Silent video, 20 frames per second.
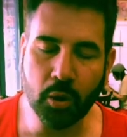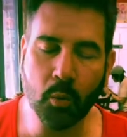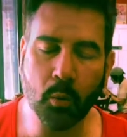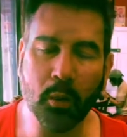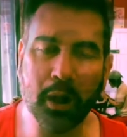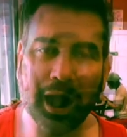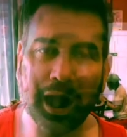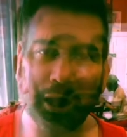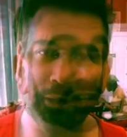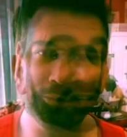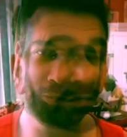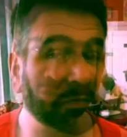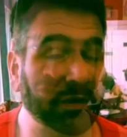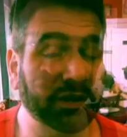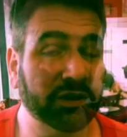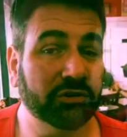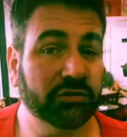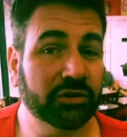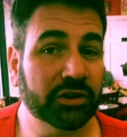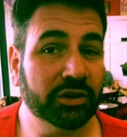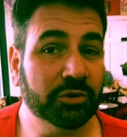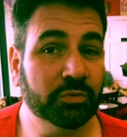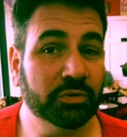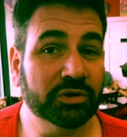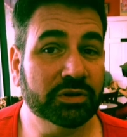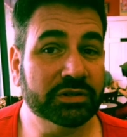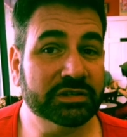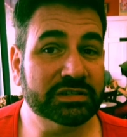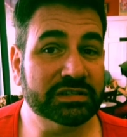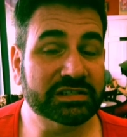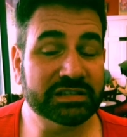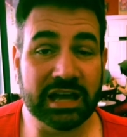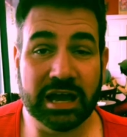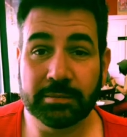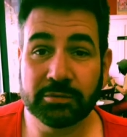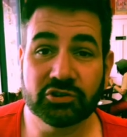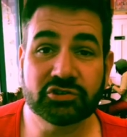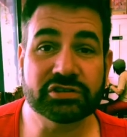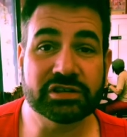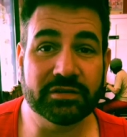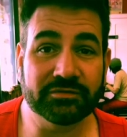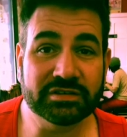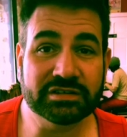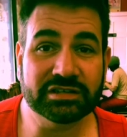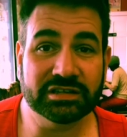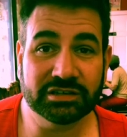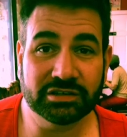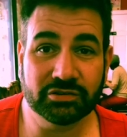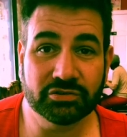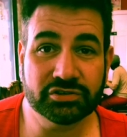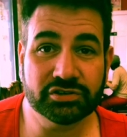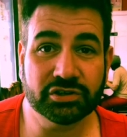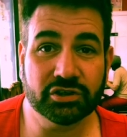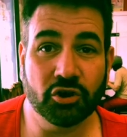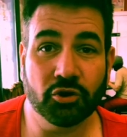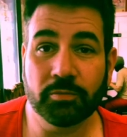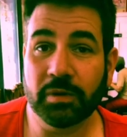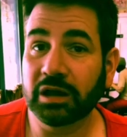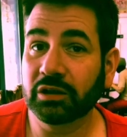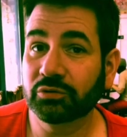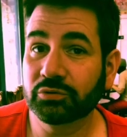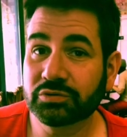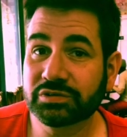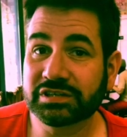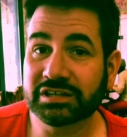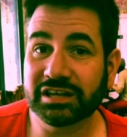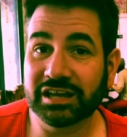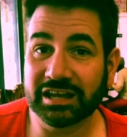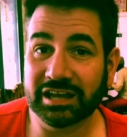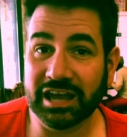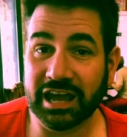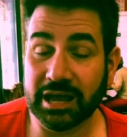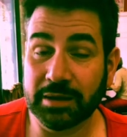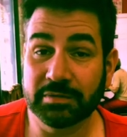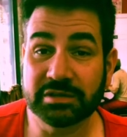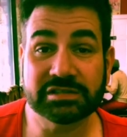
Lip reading: Wow. This bakery was established 17 years ago by Lucy and Gabe.